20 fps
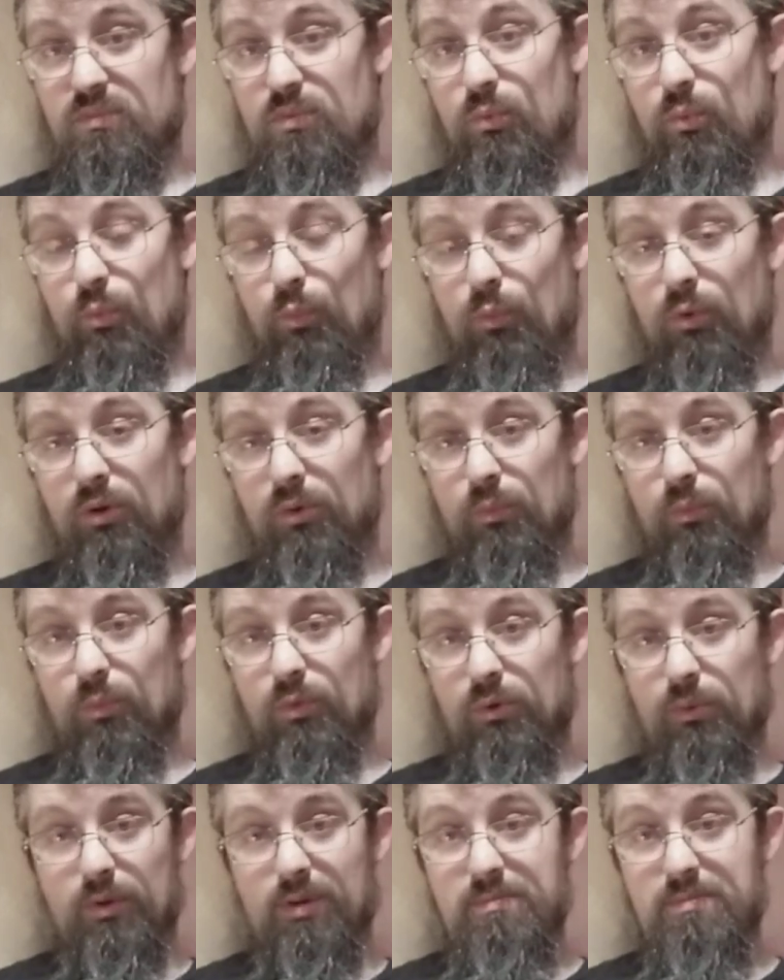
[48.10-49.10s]
what
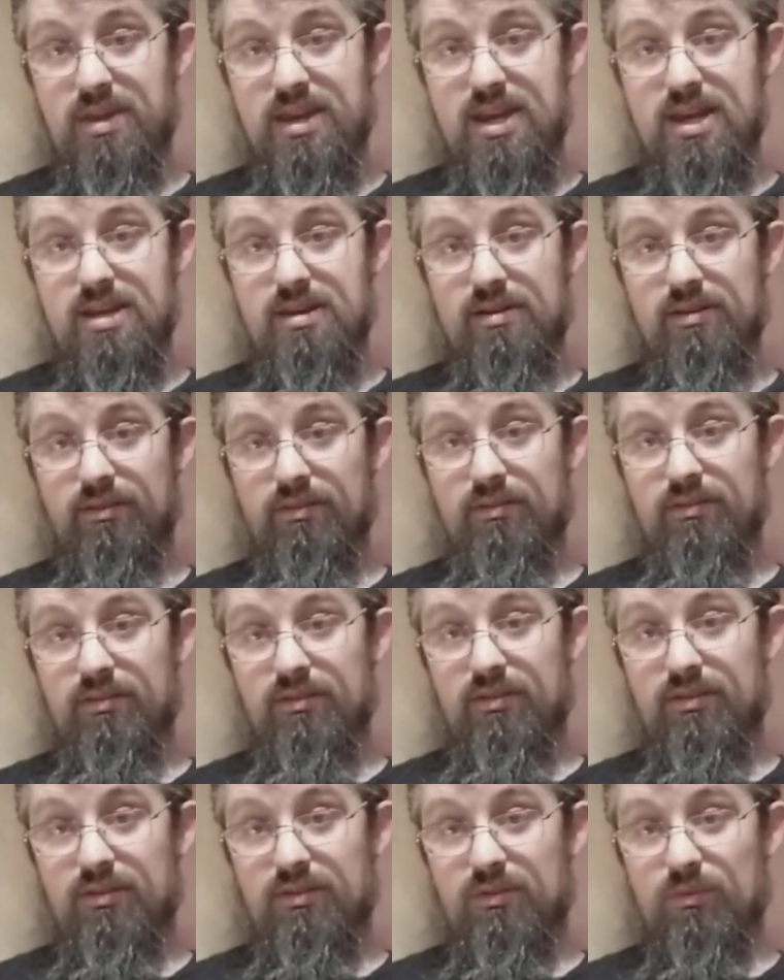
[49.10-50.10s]
do we mean
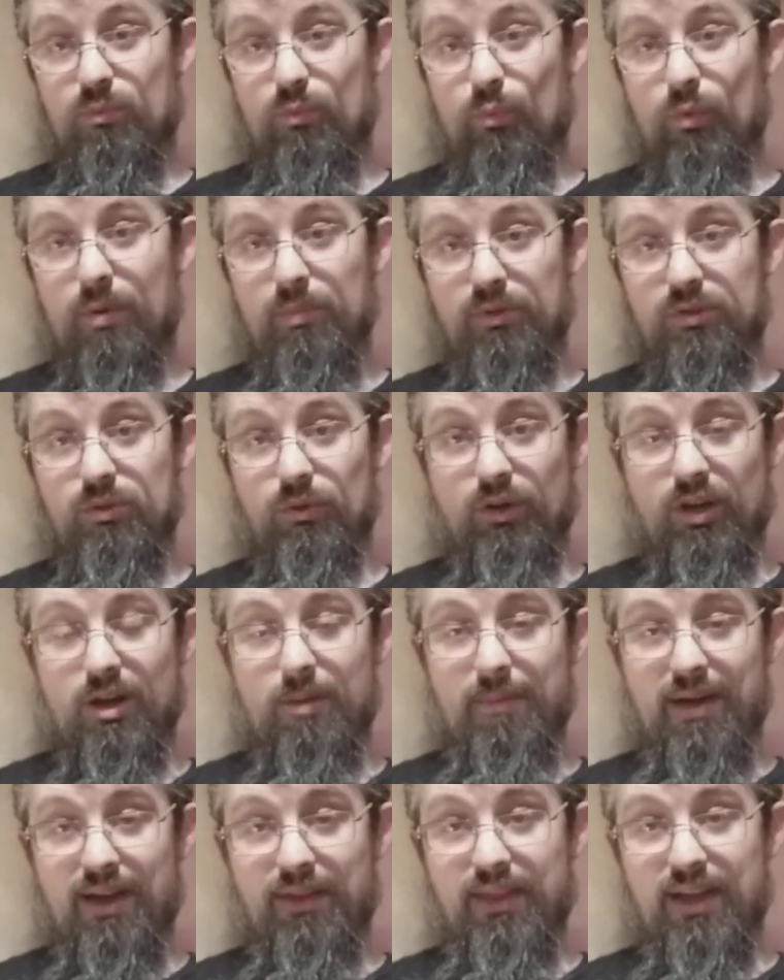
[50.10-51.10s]
when we're talking
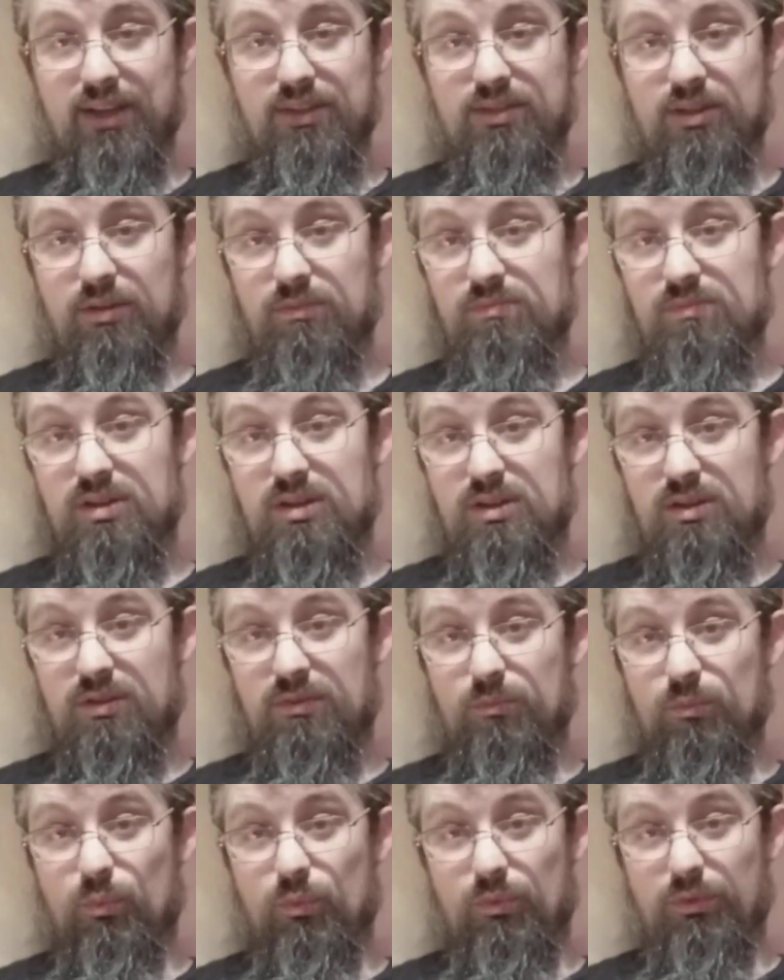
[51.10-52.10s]
about that? So
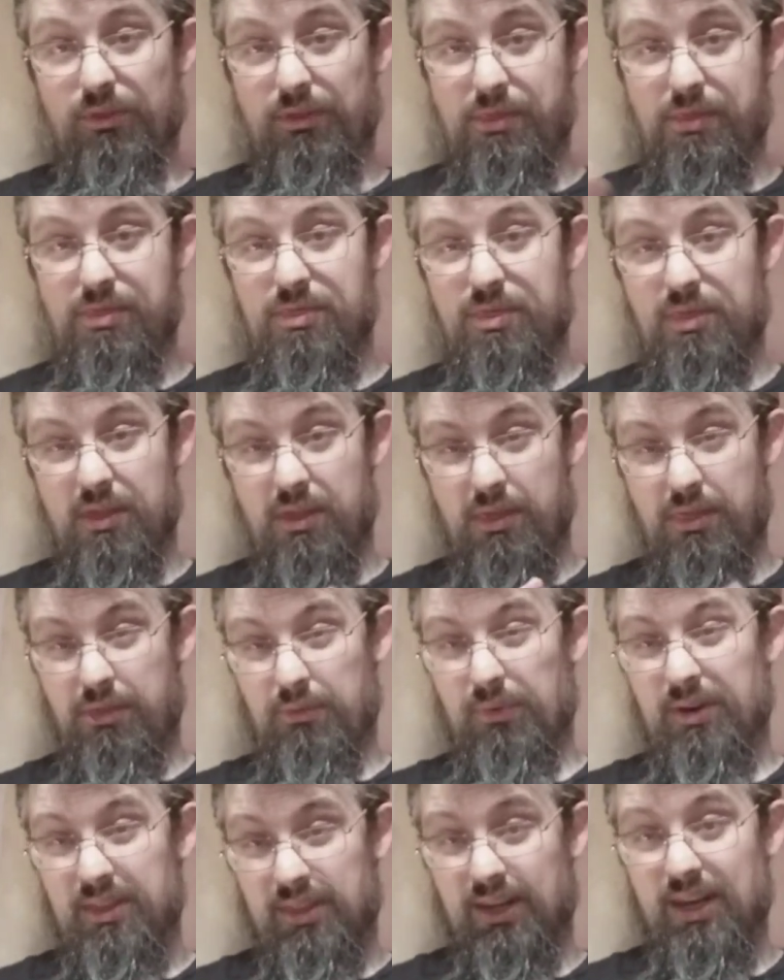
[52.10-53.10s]
the
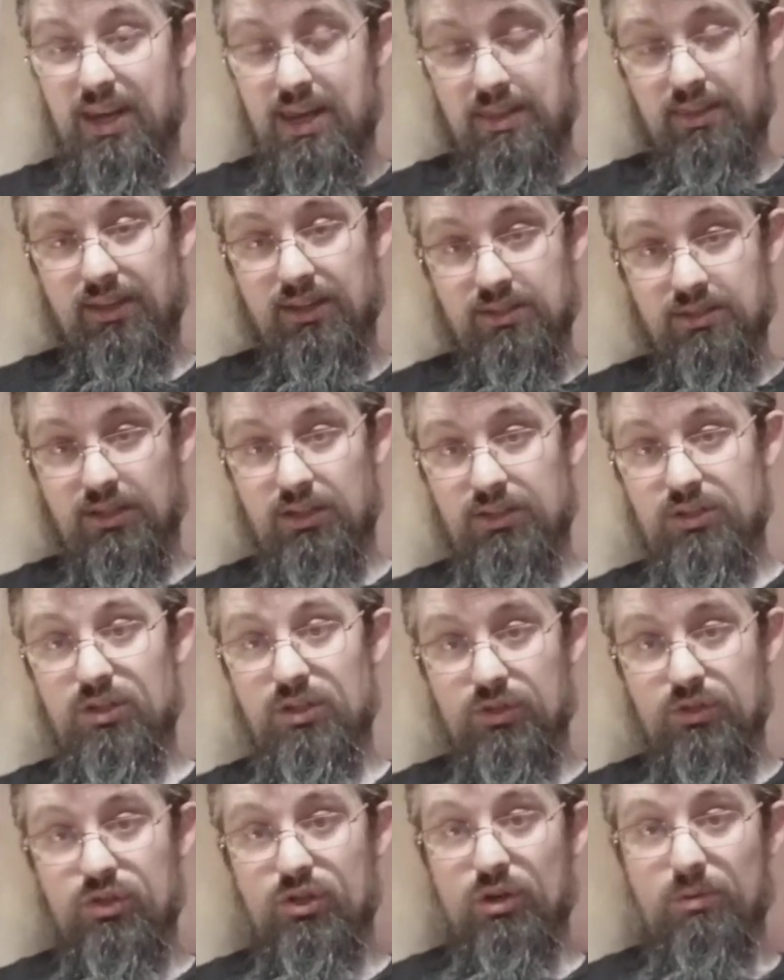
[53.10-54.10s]
three of the key things that I
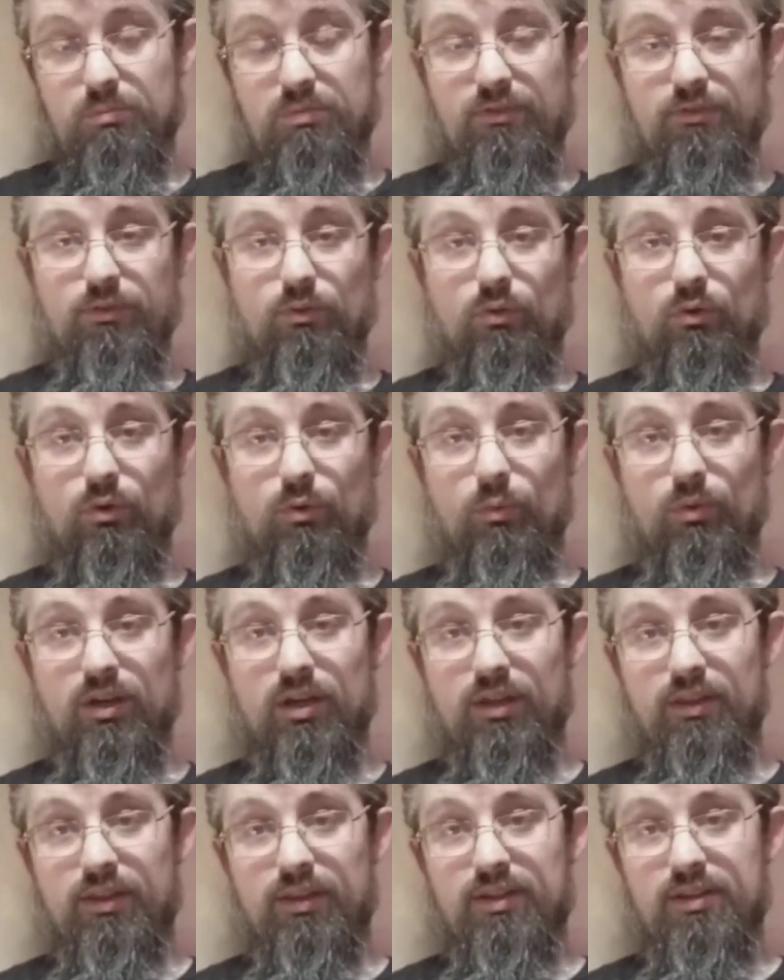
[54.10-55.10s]
touched on before
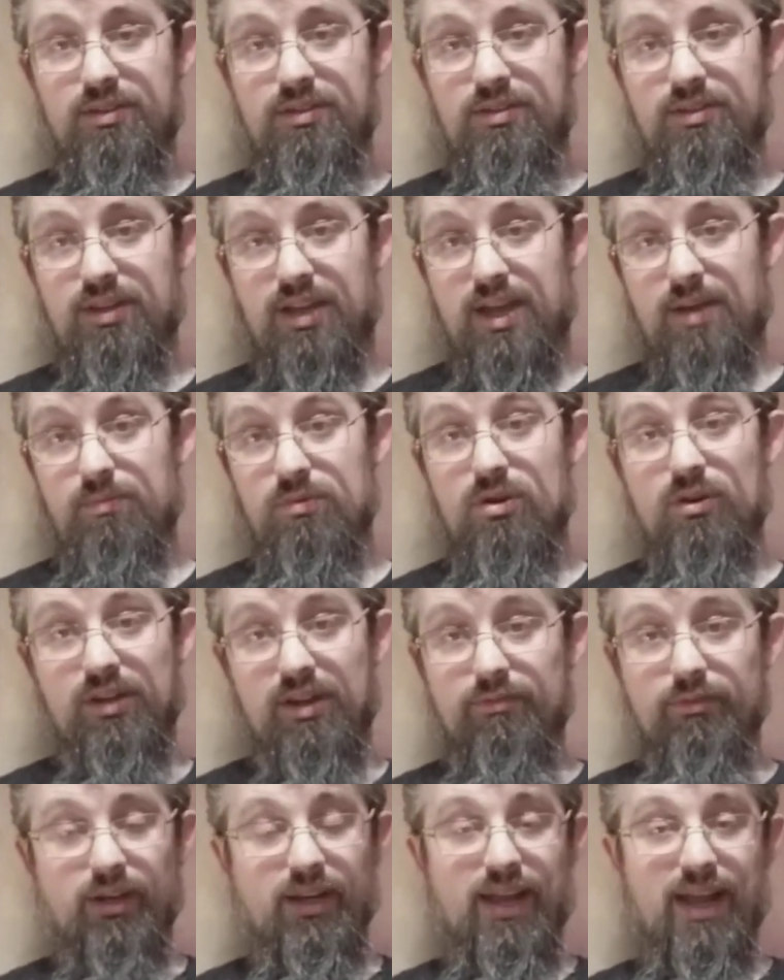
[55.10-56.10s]
were that not
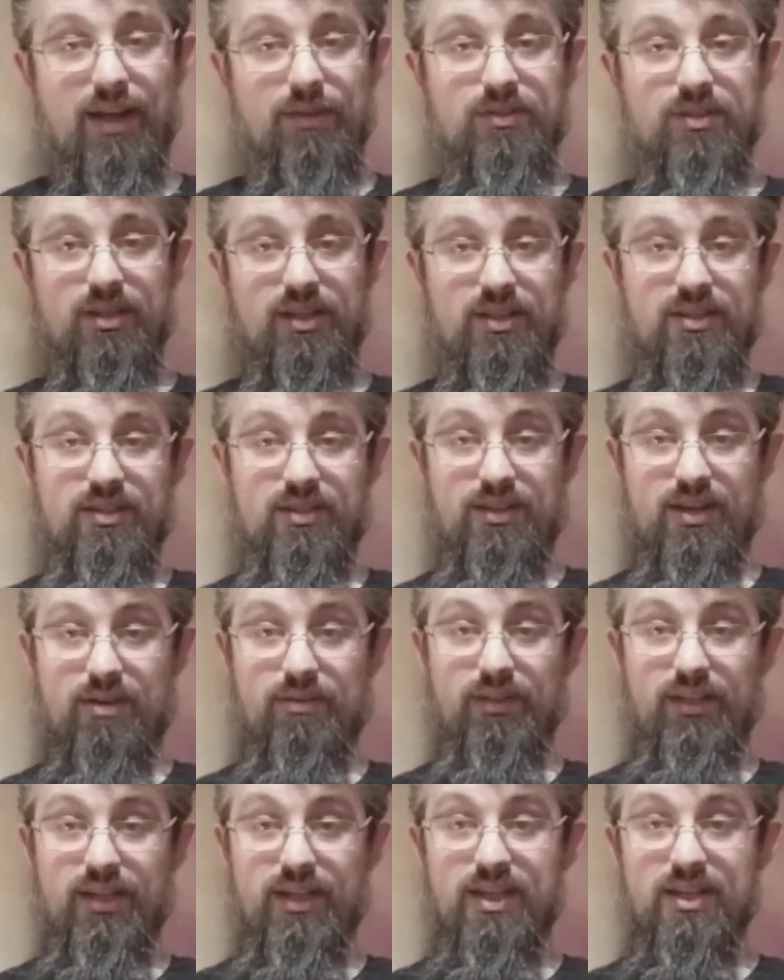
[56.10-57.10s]
every encounter
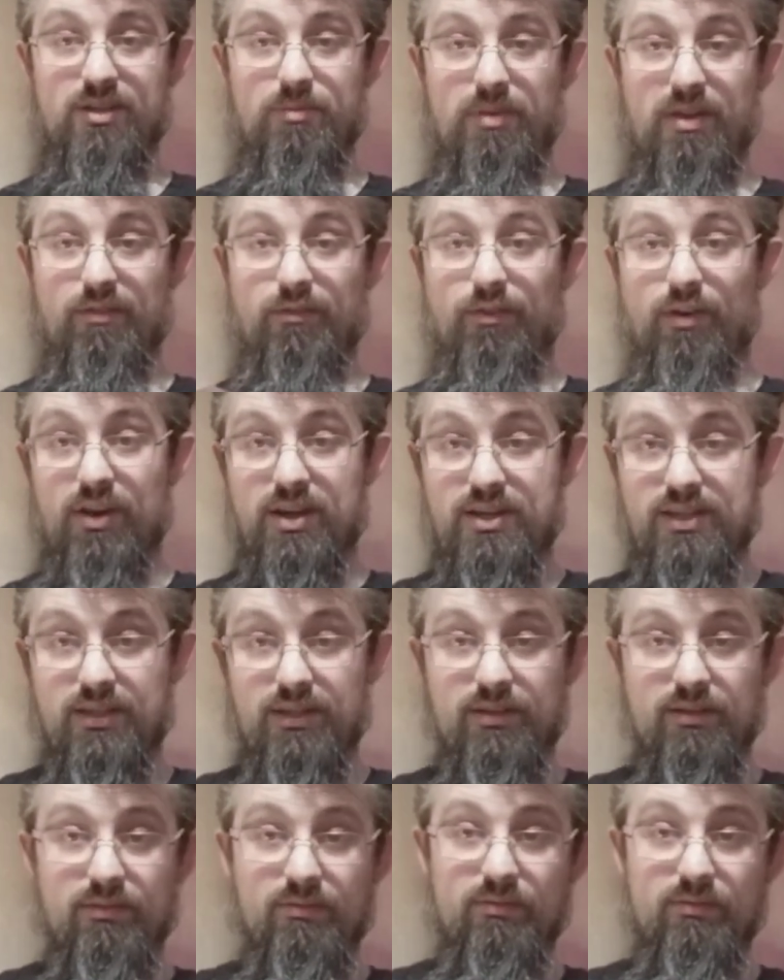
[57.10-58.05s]
necessarily needs to be a fight.